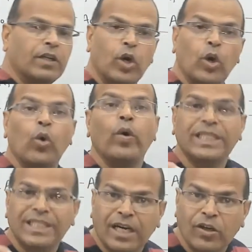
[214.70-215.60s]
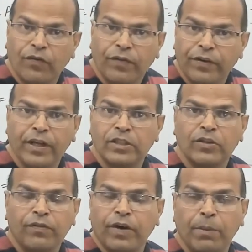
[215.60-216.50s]
lowest cutoff frequency
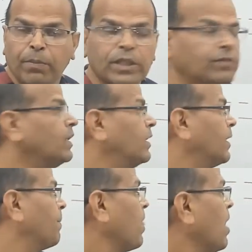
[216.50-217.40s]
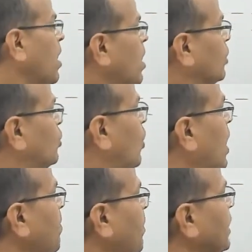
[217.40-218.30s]
of high pass filter. So
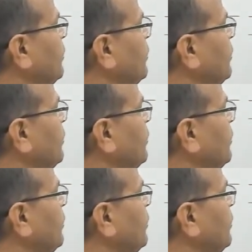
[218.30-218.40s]
high pass